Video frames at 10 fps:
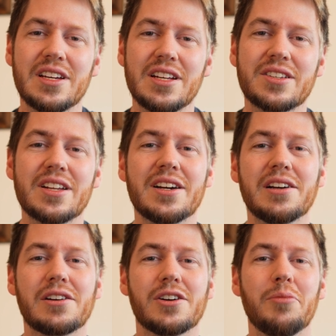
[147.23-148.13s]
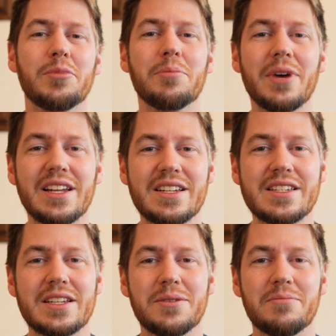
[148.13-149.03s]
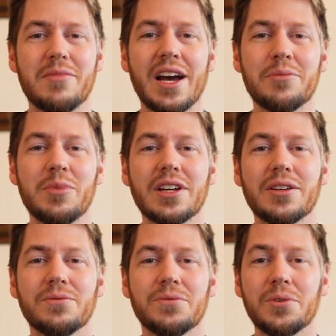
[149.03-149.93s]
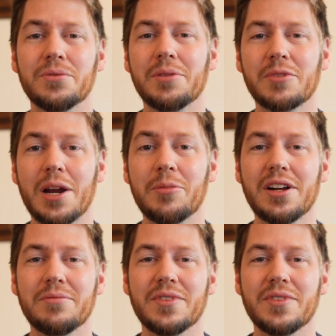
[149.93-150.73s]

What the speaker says: It's going to complement my big full frame camera,